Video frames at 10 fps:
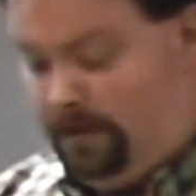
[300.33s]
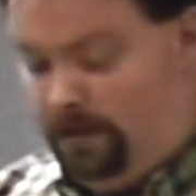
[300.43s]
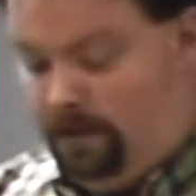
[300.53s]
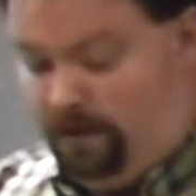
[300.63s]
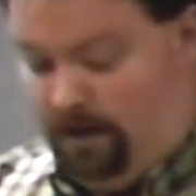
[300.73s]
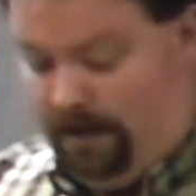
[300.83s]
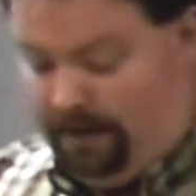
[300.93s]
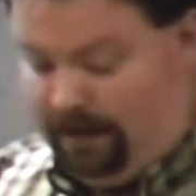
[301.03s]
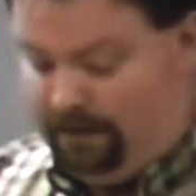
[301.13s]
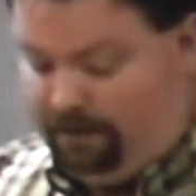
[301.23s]
So I
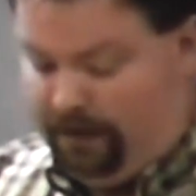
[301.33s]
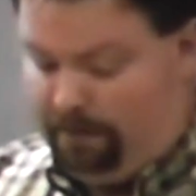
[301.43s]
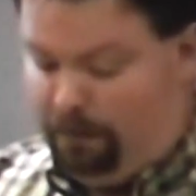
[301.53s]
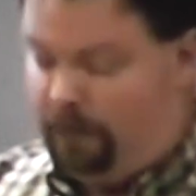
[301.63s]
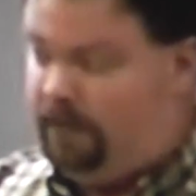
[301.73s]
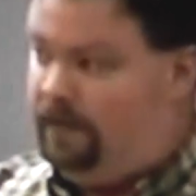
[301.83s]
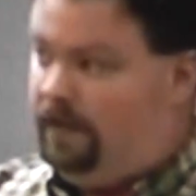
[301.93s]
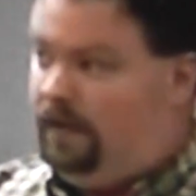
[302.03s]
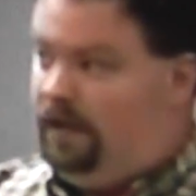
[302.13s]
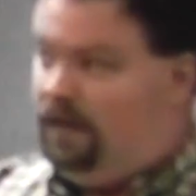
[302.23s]
think it's very
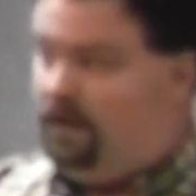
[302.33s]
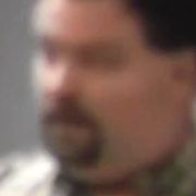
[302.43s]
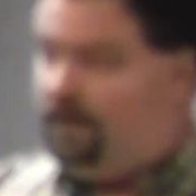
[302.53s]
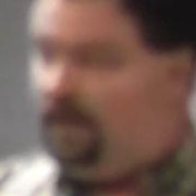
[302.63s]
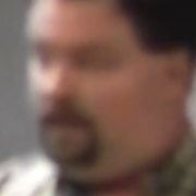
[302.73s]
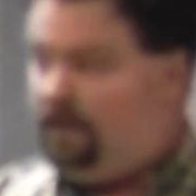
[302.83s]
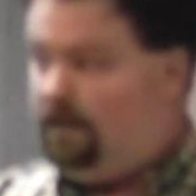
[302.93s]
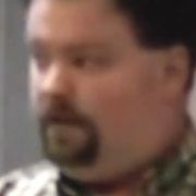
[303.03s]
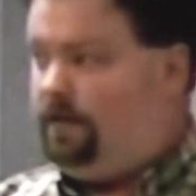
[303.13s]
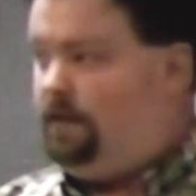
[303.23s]
important that
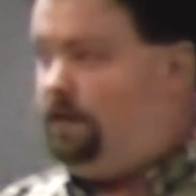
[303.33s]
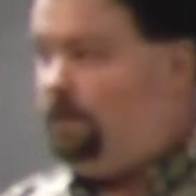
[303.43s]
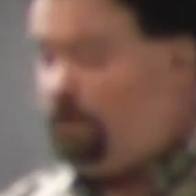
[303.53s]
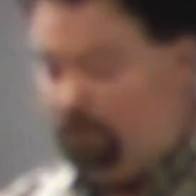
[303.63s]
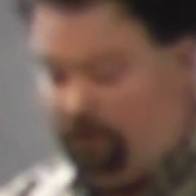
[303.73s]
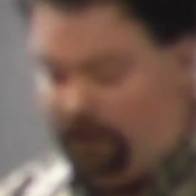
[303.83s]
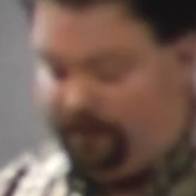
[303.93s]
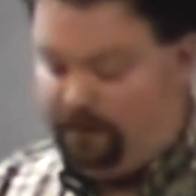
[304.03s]
you look at